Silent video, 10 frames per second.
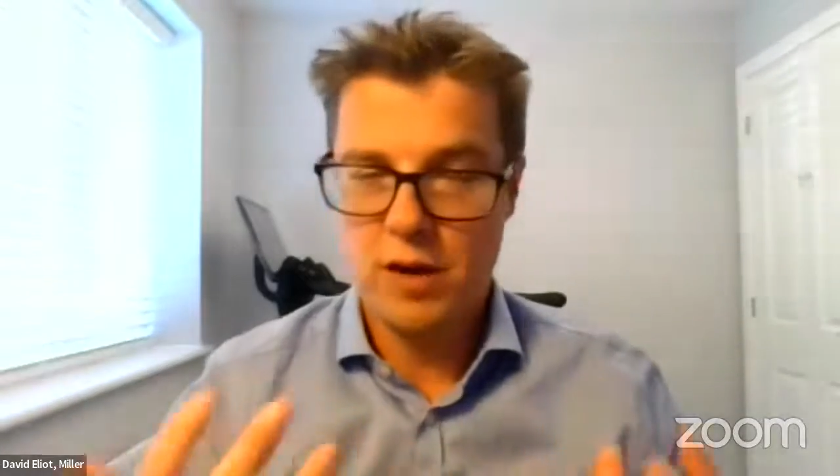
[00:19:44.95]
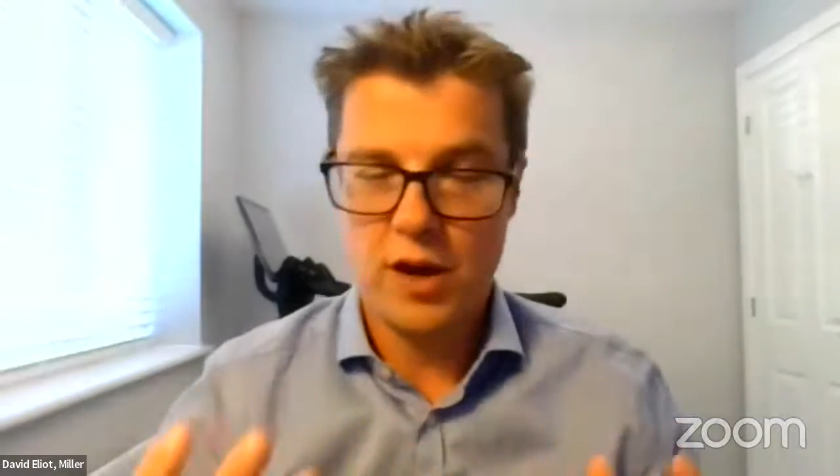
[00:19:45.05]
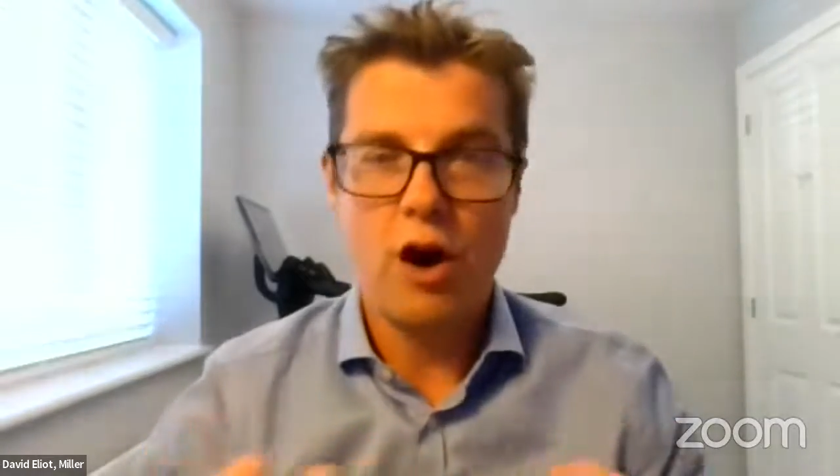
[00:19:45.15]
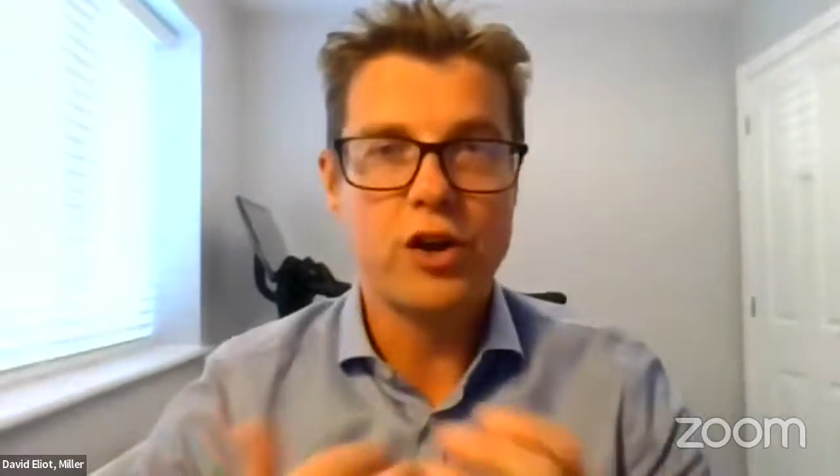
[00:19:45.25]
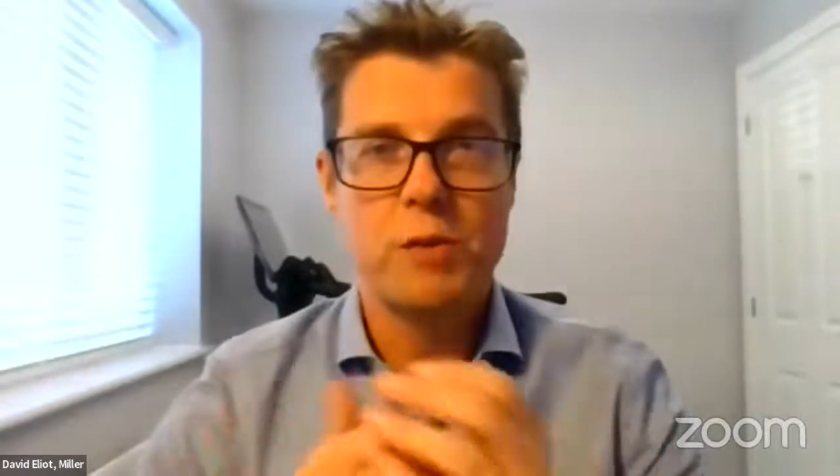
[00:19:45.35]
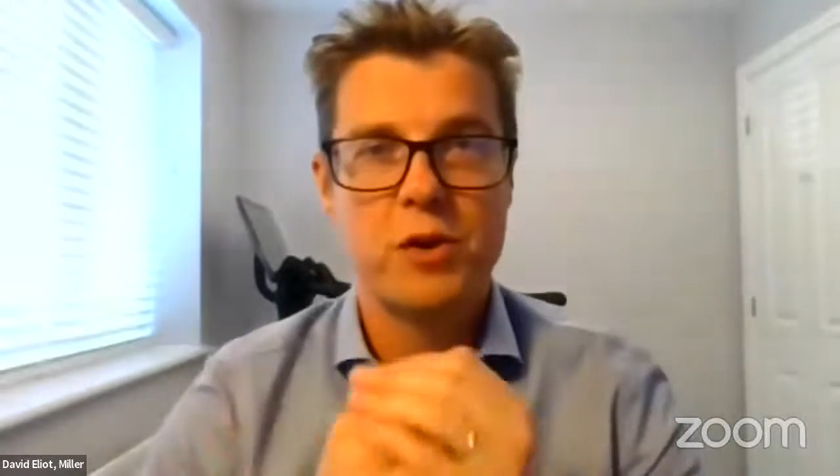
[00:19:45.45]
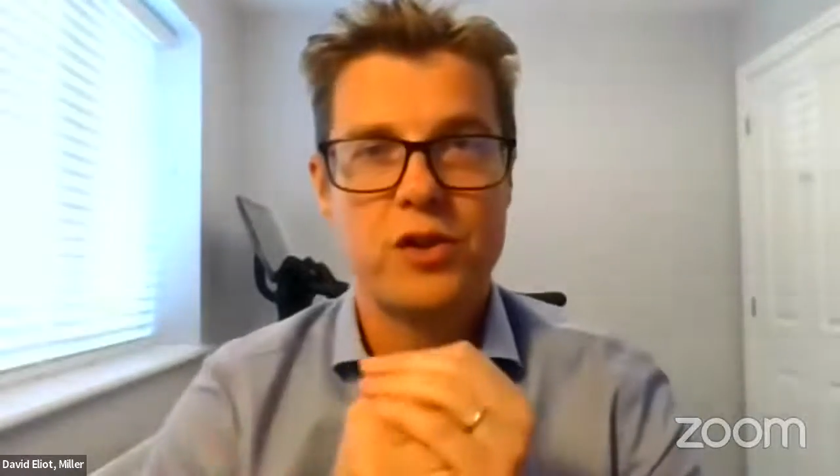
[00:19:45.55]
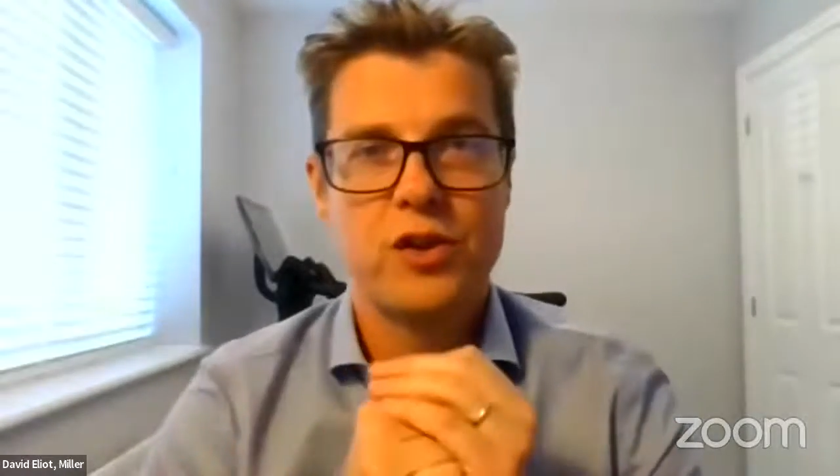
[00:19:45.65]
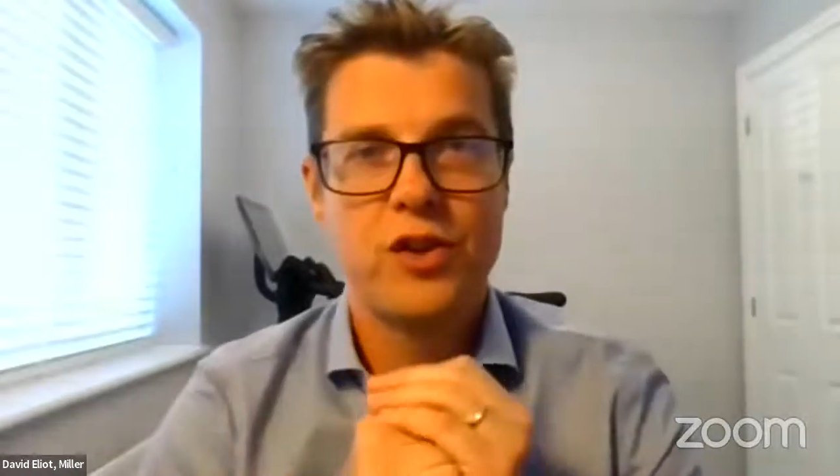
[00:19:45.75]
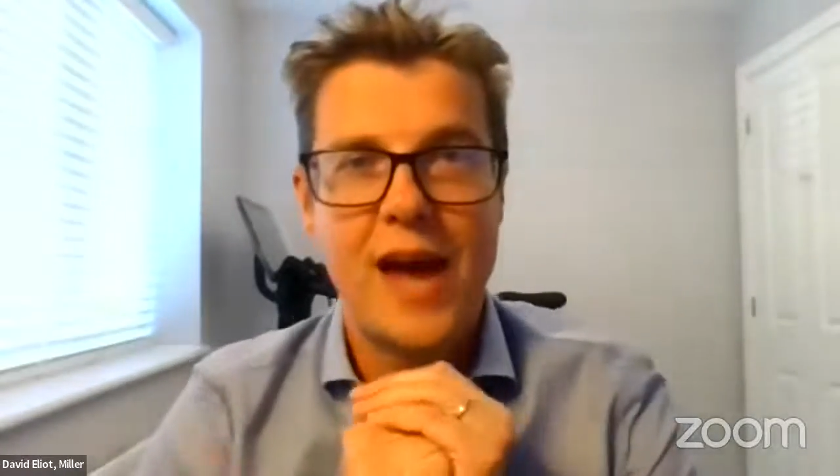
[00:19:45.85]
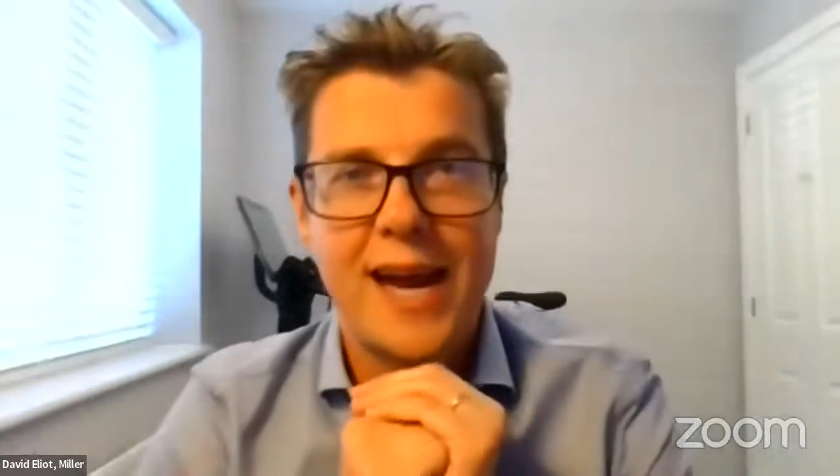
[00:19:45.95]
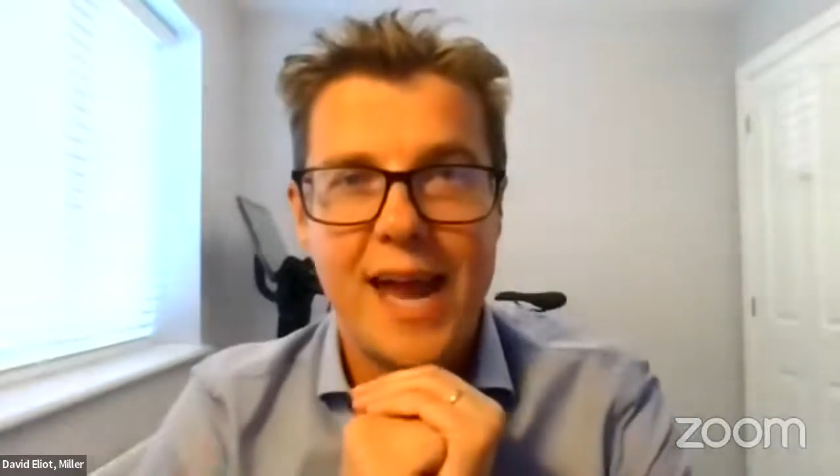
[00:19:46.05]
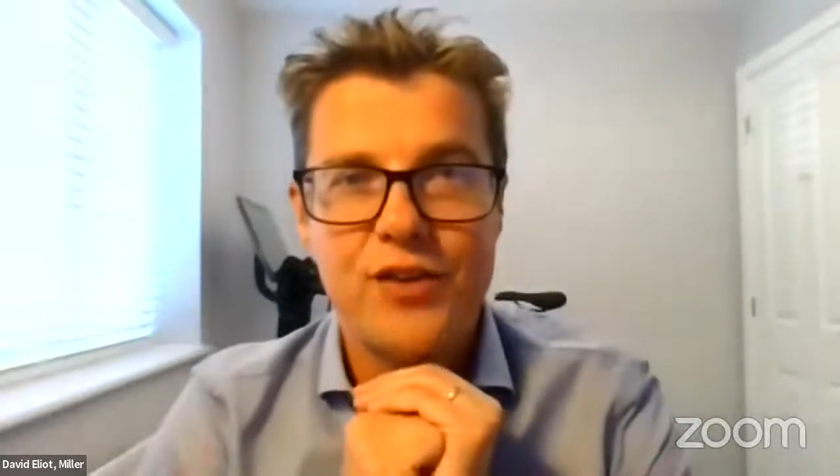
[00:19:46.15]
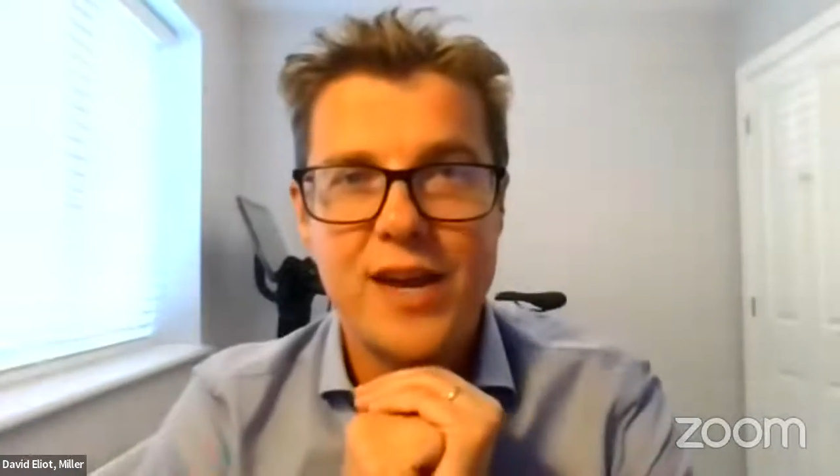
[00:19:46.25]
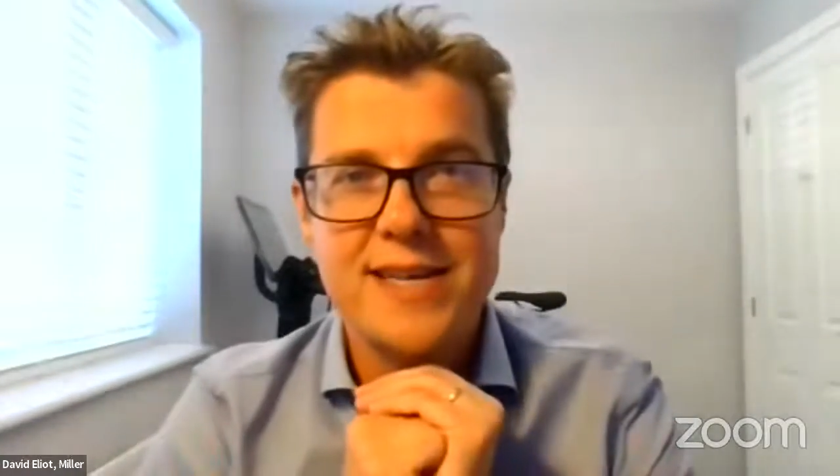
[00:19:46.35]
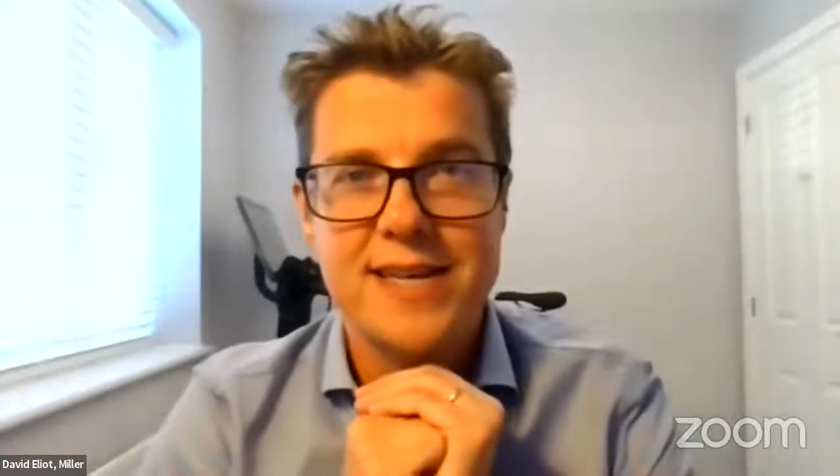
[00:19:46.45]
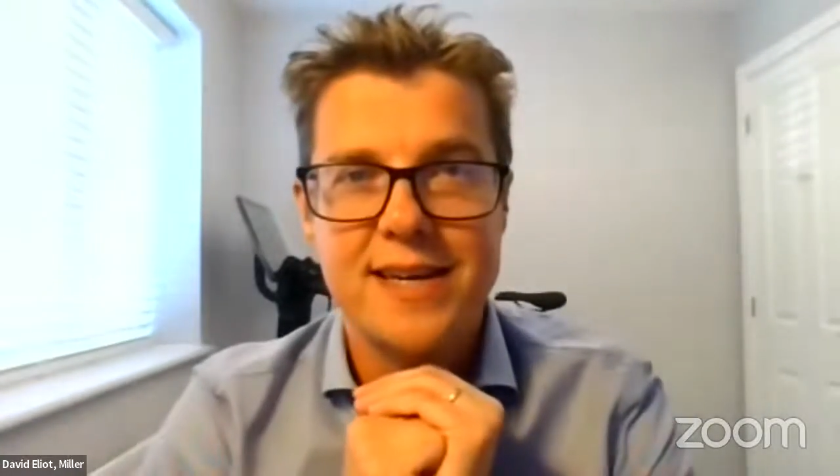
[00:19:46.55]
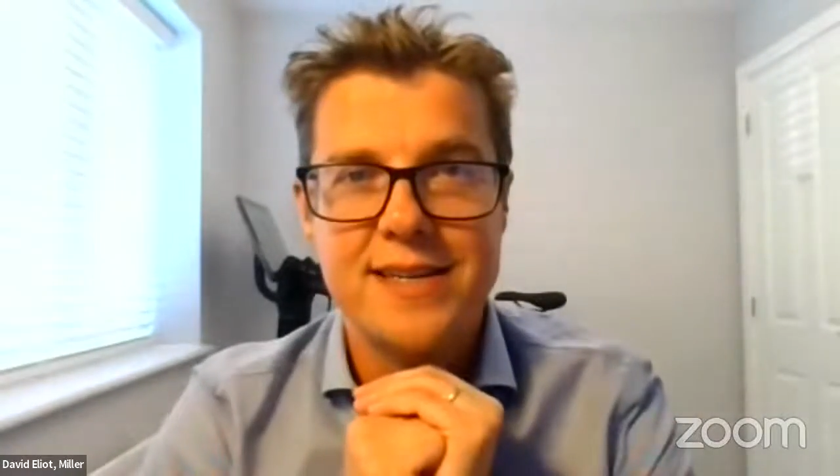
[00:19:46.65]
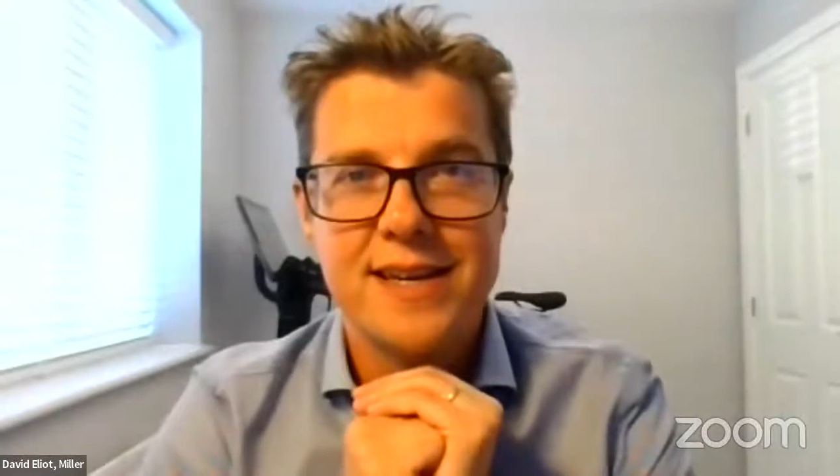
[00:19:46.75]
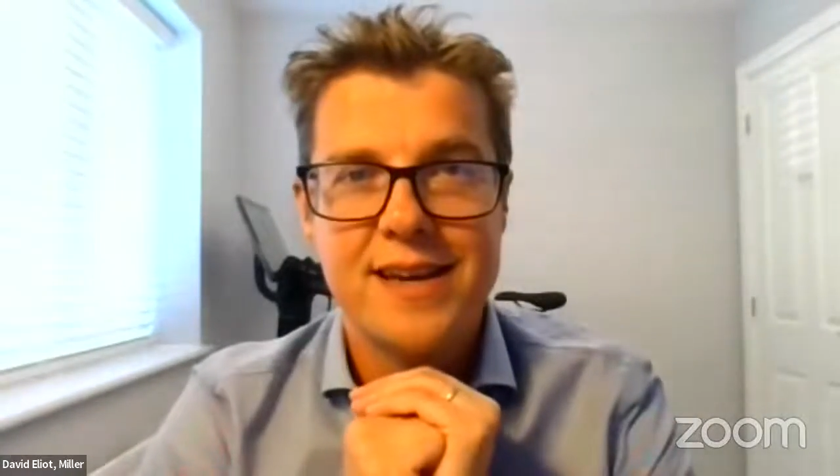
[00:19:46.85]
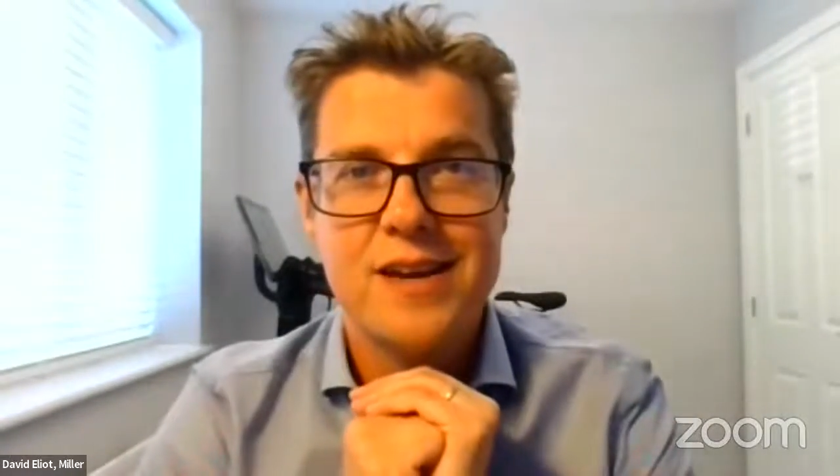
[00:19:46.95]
argument that gets heated,